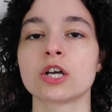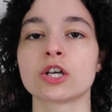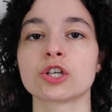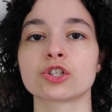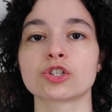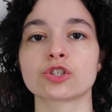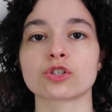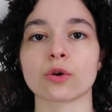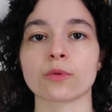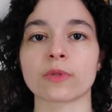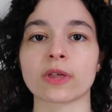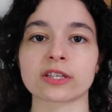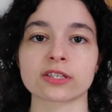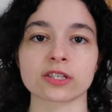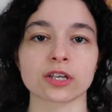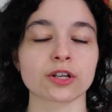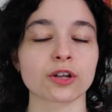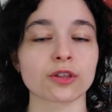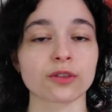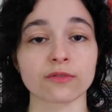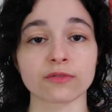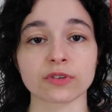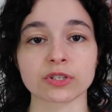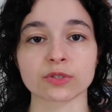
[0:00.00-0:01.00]
So that's
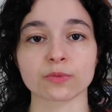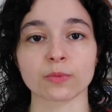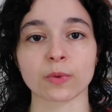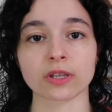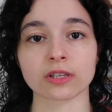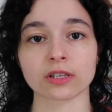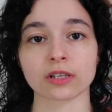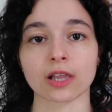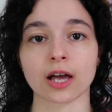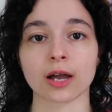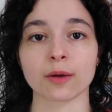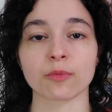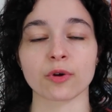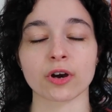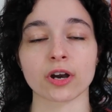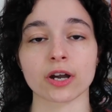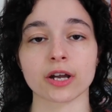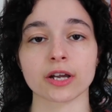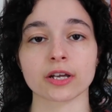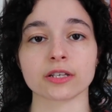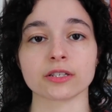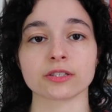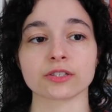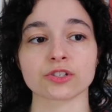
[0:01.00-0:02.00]
another reason why the
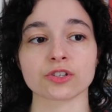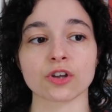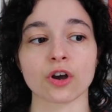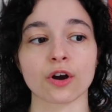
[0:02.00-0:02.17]
librarians